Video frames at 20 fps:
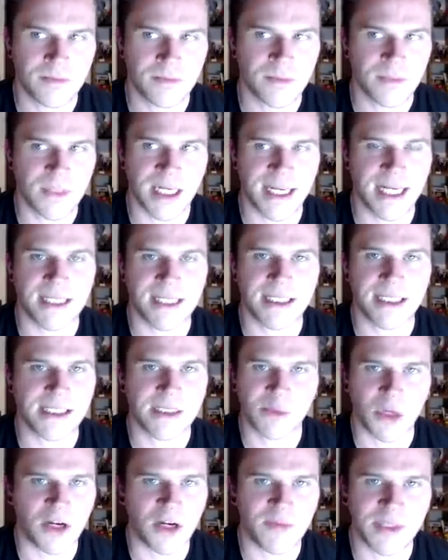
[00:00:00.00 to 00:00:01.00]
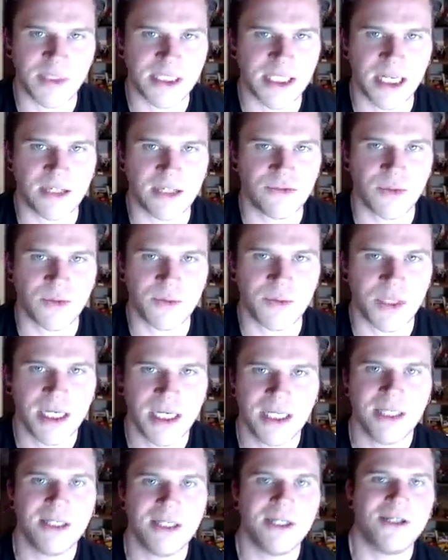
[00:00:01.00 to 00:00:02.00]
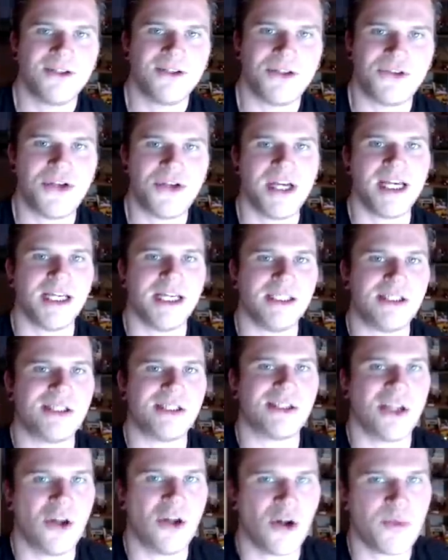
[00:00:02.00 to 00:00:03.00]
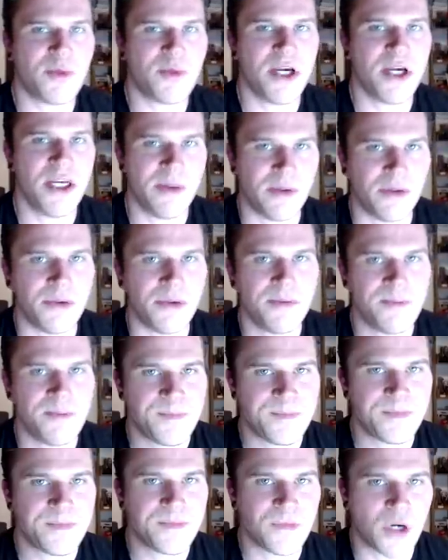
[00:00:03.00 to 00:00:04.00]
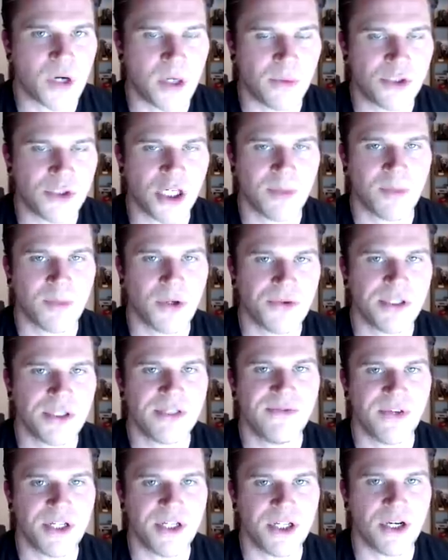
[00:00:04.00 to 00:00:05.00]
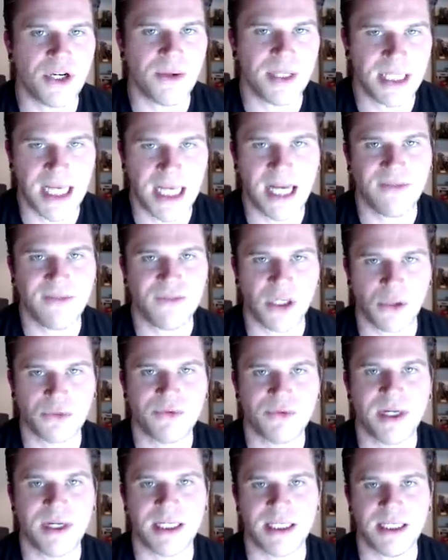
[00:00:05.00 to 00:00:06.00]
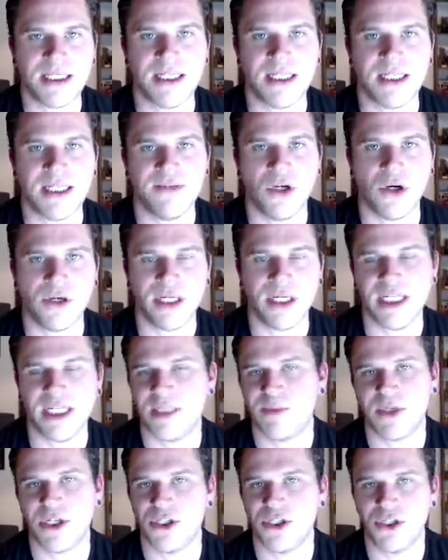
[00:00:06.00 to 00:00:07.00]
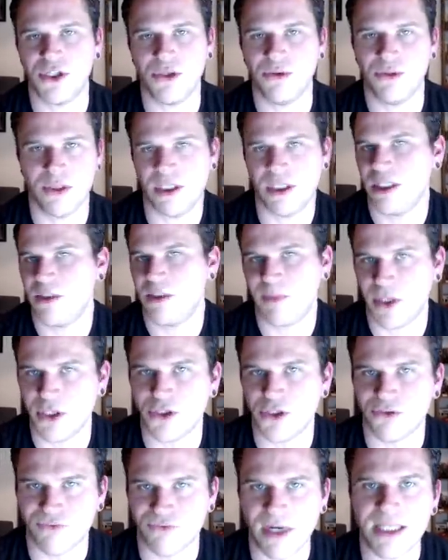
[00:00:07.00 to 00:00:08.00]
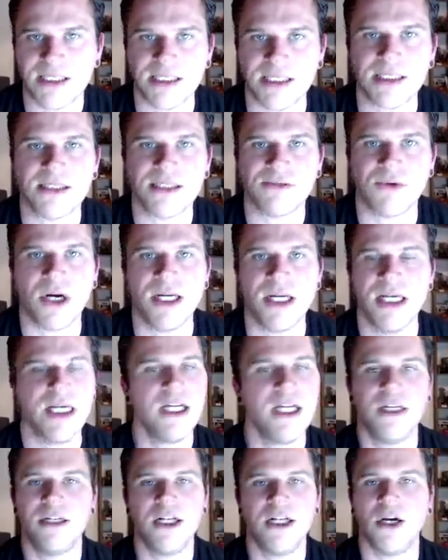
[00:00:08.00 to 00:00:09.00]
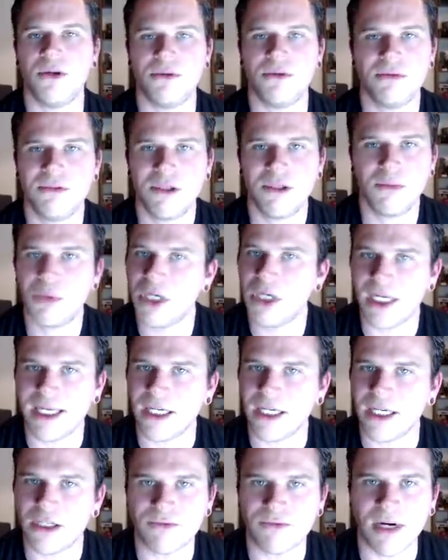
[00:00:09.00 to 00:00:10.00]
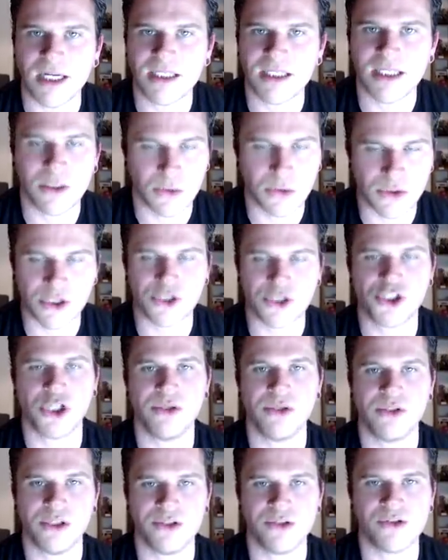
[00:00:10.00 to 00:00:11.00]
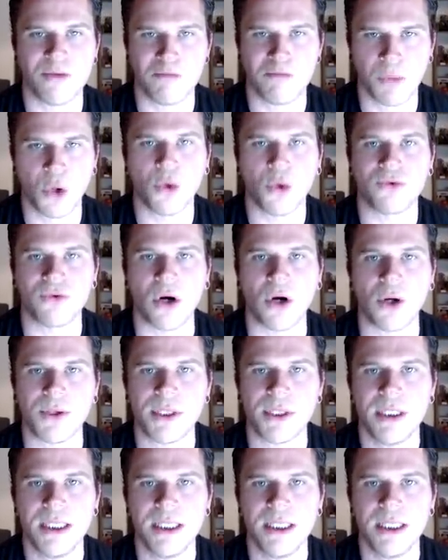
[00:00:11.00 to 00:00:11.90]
Again, this is what I've been saying from the thing is, because a lot of people, right, will jump on this video and they have done already, and they've gone, "It's because you, it's because you're racist," right? No, completely incorrect, and also shows that you're a moron.